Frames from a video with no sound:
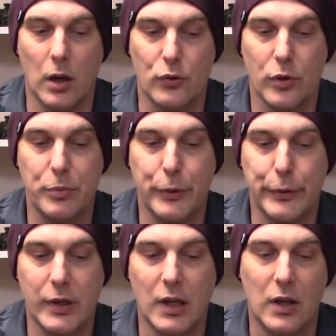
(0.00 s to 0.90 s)

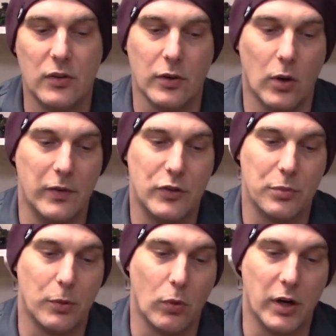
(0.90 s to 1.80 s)
Tribune. So I've just
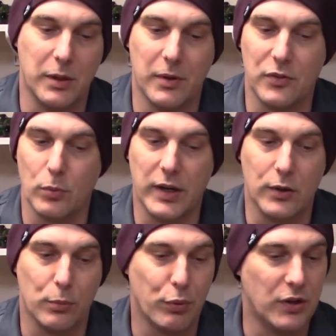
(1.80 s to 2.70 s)
been running him as a
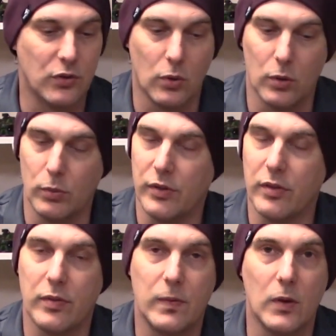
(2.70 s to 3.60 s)
regular Praetor with,
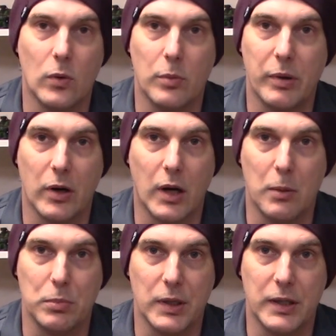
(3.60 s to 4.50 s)
you know, a
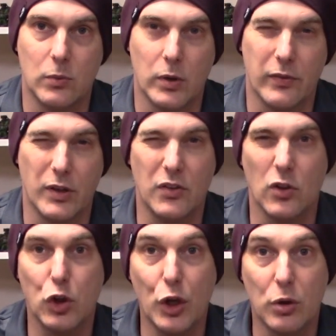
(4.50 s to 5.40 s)
Paragon blade and whatever. He's a
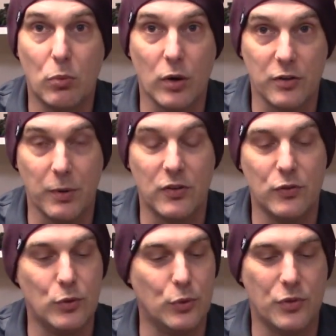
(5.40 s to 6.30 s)
little more expensive.
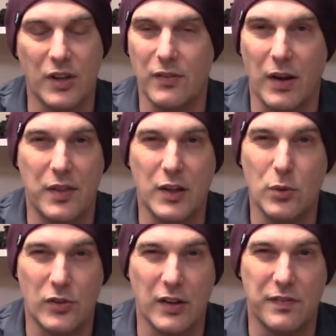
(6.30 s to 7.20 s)
You do save, I think
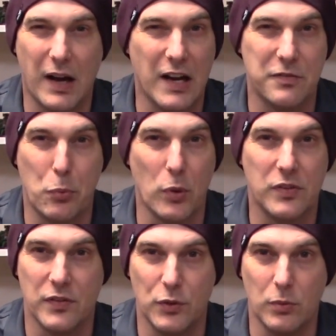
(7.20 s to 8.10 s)
you save 5
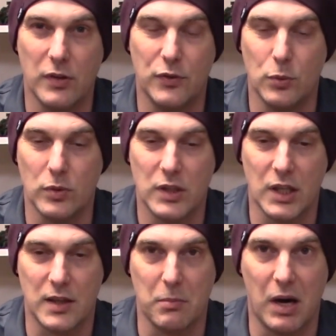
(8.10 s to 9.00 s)
points if you
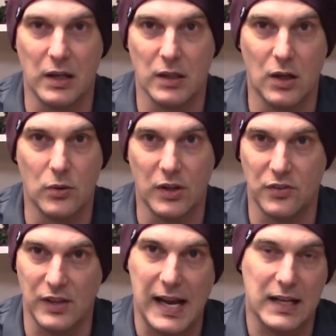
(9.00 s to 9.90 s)
kit the model out
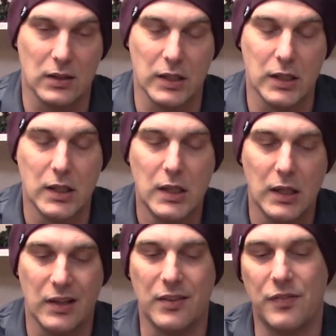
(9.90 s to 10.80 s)
exactly.
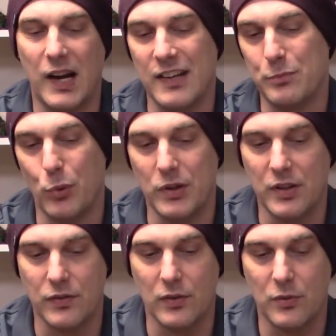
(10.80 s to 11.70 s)
It's a 5-point
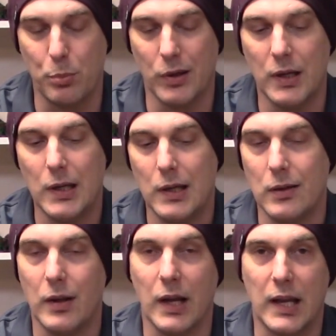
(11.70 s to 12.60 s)
difference, but
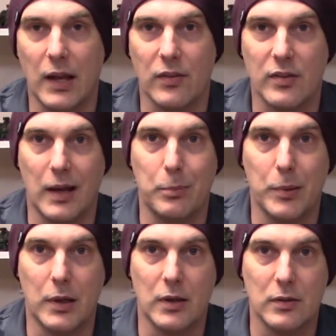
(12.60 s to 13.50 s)
then I can't slap
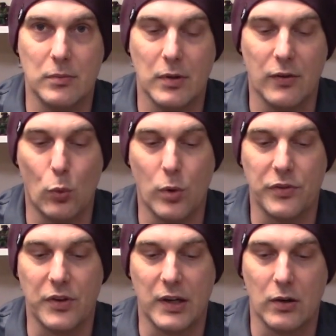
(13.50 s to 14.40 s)
level 1
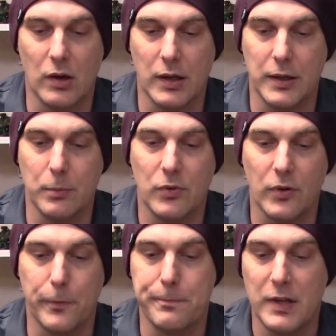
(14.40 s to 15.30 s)
Psyker on him.
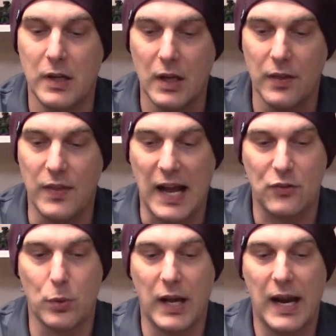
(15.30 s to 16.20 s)
So
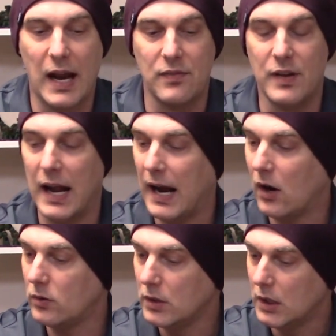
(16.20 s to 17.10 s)
that's what I have
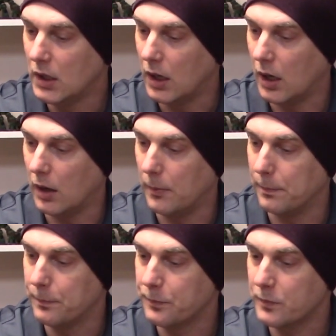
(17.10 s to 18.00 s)
now.
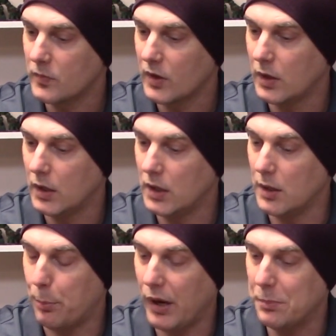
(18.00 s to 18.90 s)
In
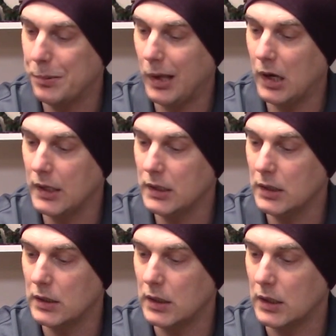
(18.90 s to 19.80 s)
the
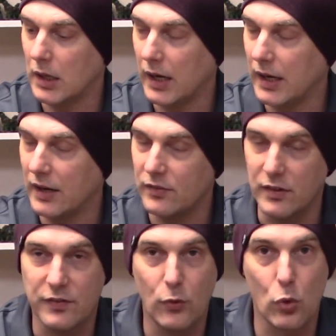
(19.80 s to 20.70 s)
pipeline, I have
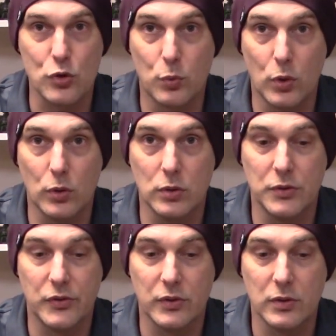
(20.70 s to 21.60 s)
a Forge
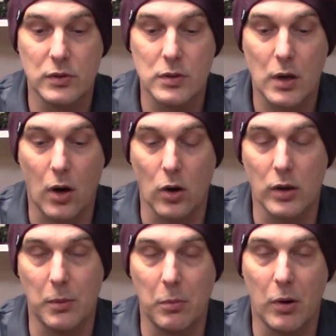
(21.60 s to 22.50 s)
World
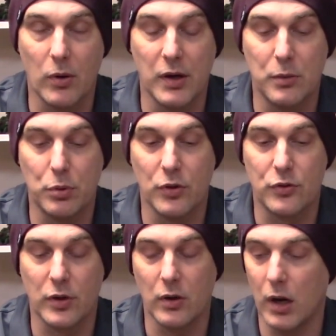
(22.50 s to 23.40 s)
cart I'm about ready to pull the
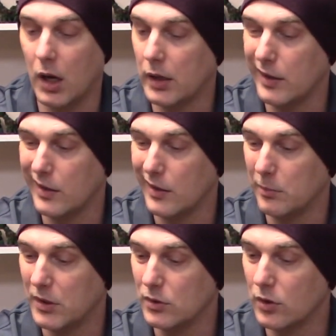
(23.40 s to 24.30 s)
trigger on.
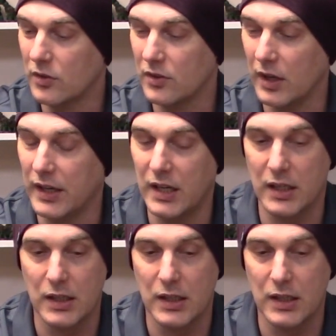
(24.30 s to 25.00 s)
It looks like